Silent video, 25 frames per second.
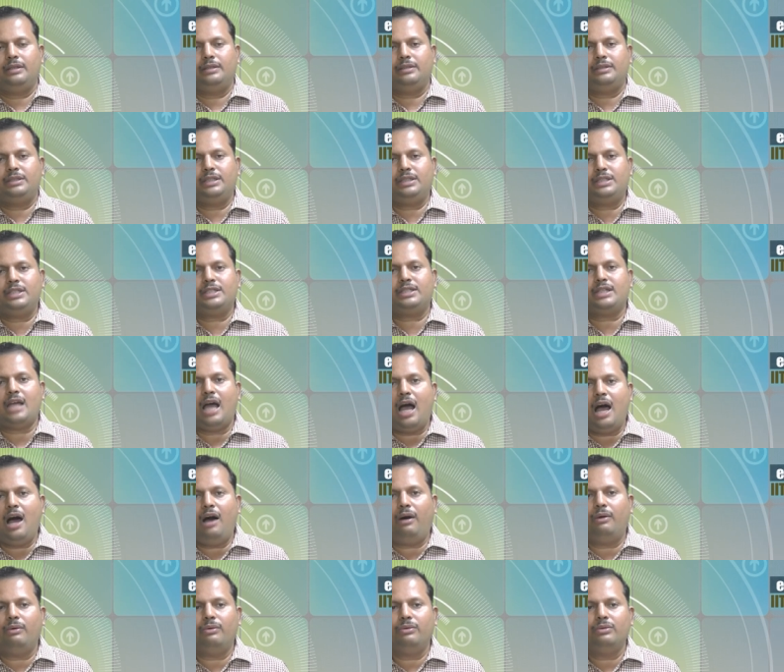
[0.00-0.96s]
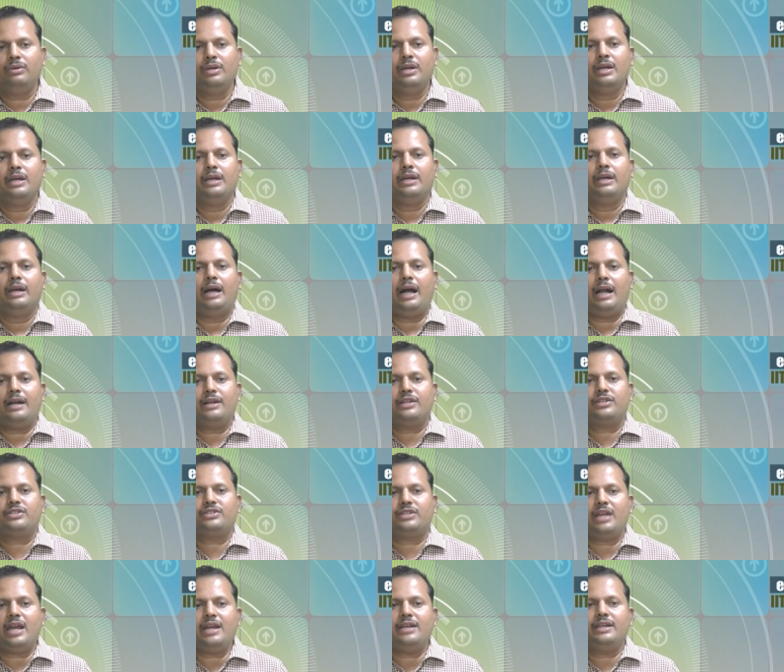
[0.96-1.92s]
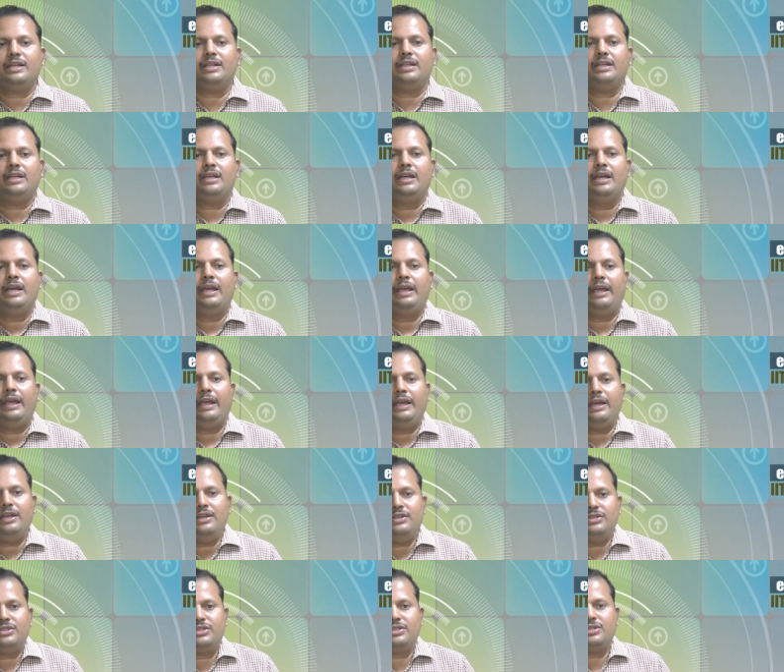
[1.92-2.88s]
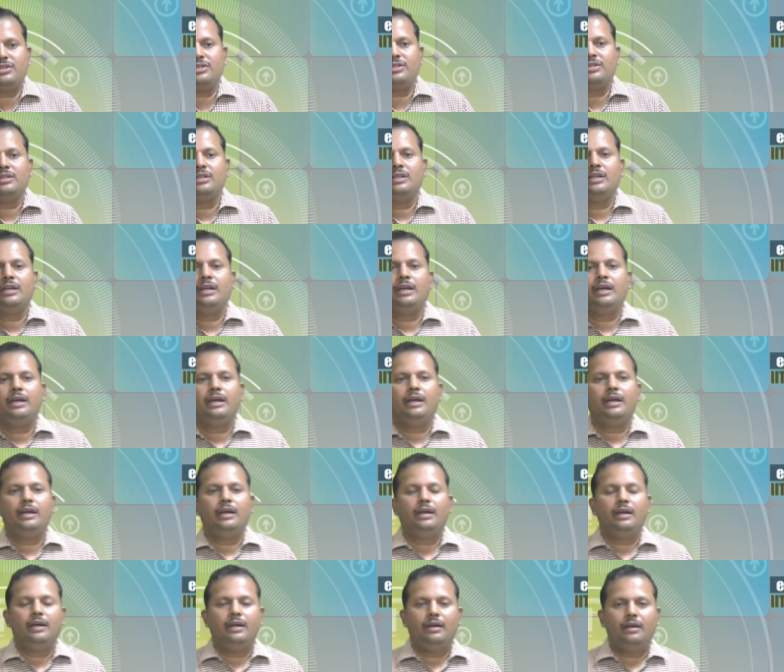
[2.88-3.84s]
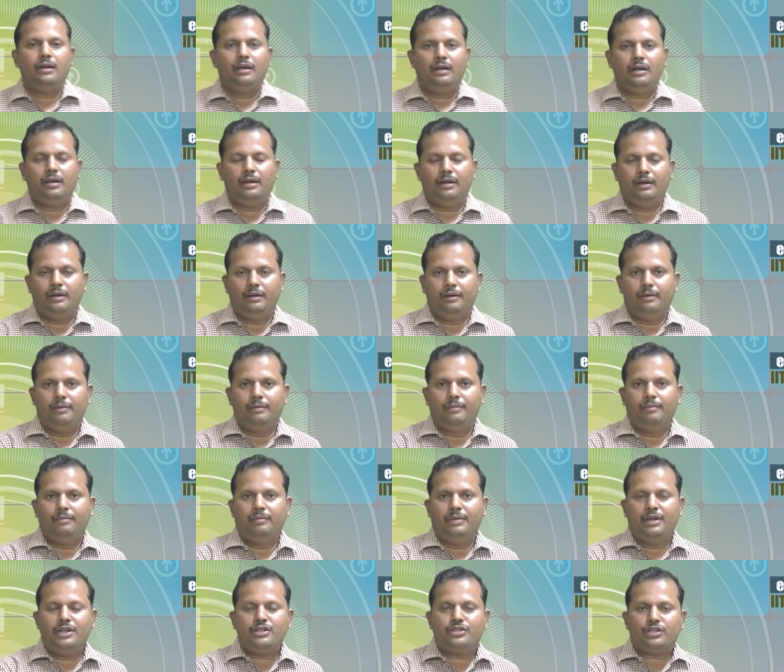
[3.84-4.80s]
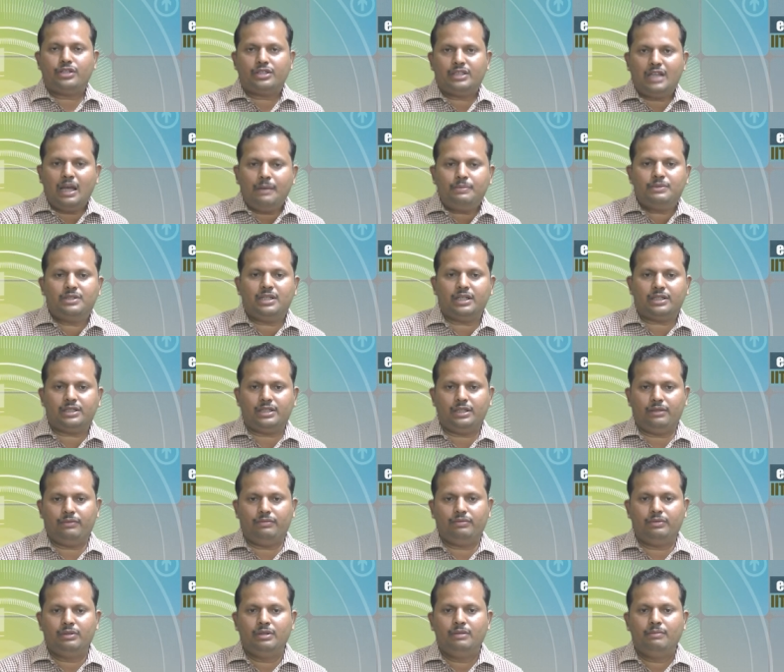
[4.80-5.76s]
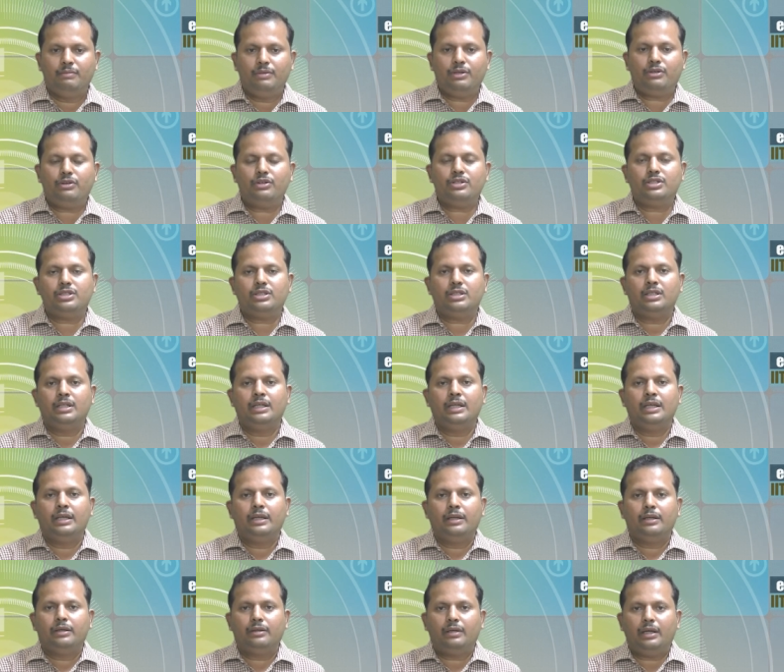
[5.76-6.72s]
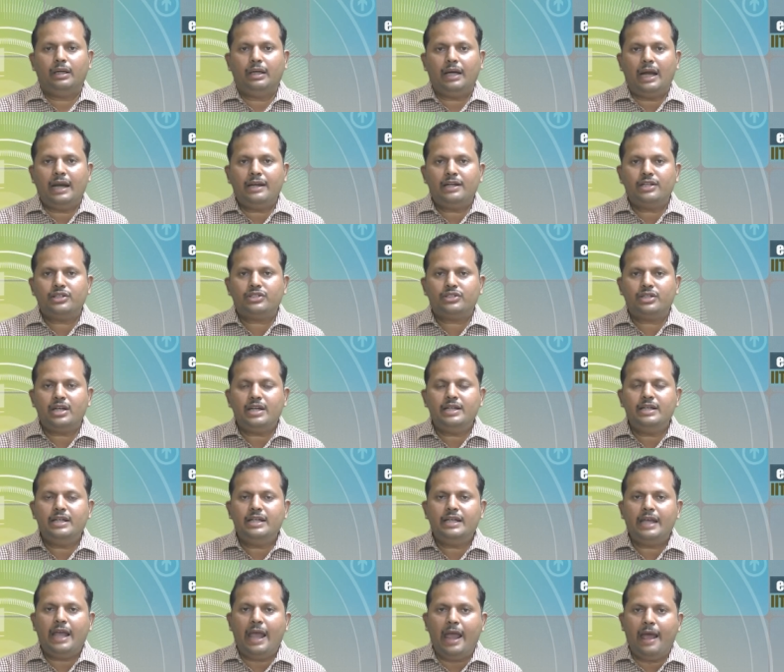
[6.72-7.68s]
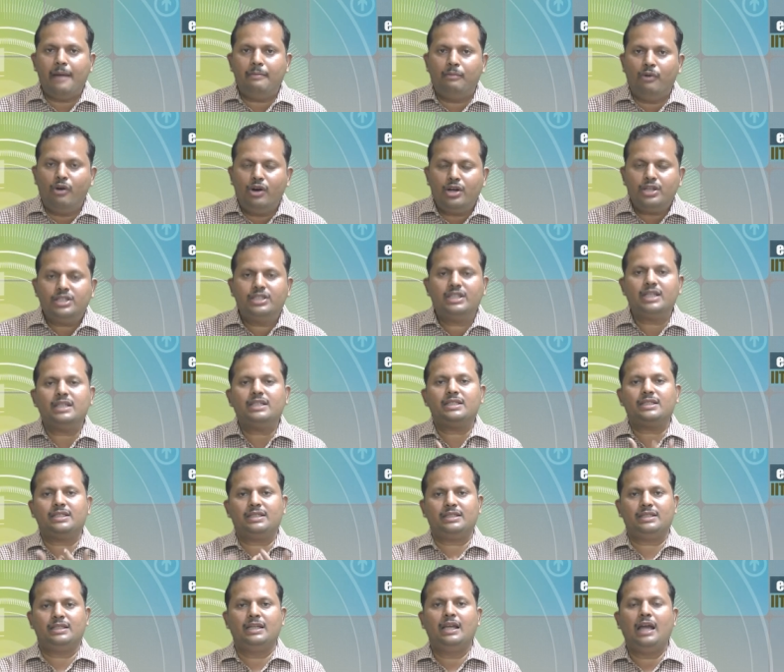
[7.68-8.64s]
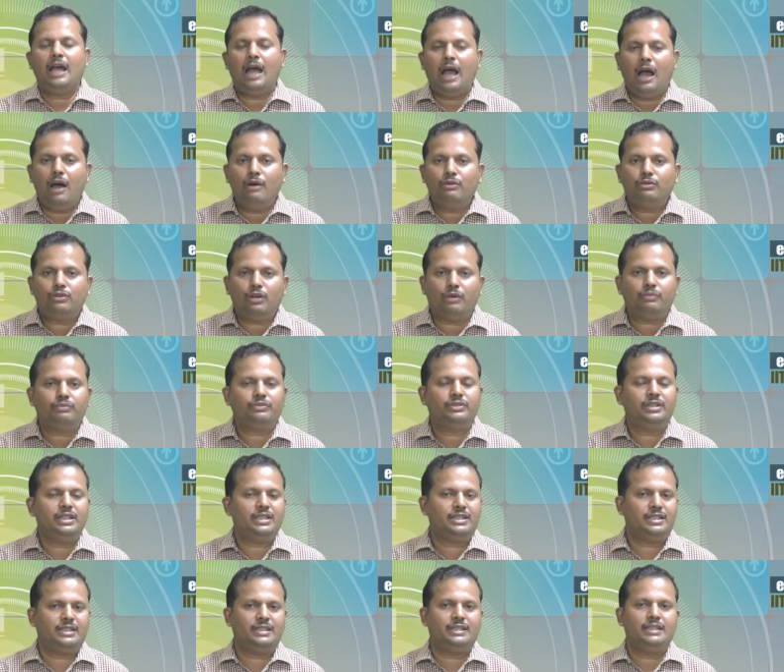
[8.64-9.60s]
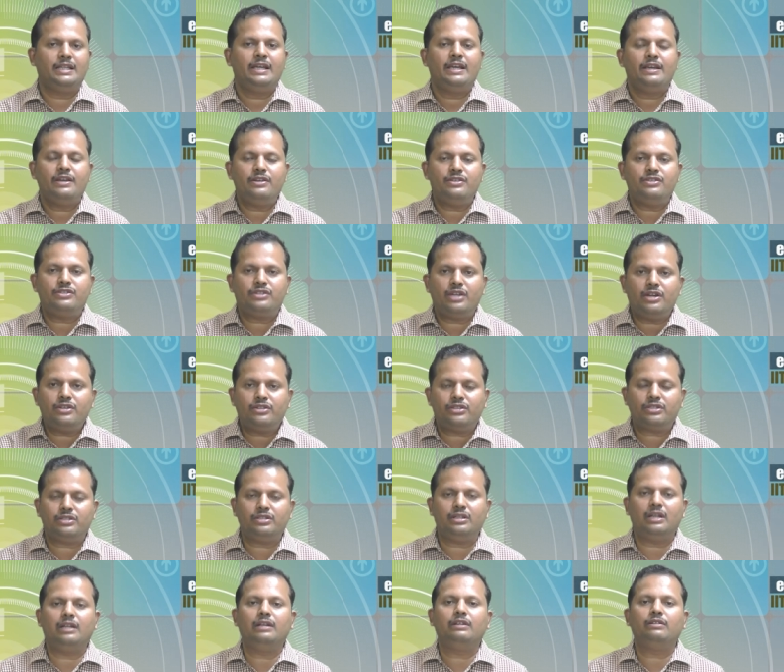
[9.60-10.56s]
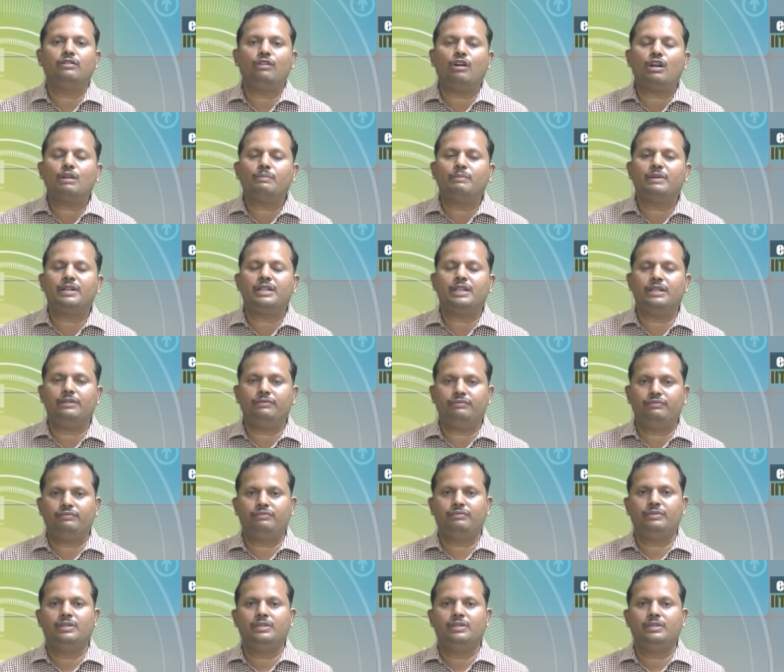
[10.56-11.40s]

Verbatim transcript: this is how understanding is um, intersubjective because understanding emerges out of this intentional normative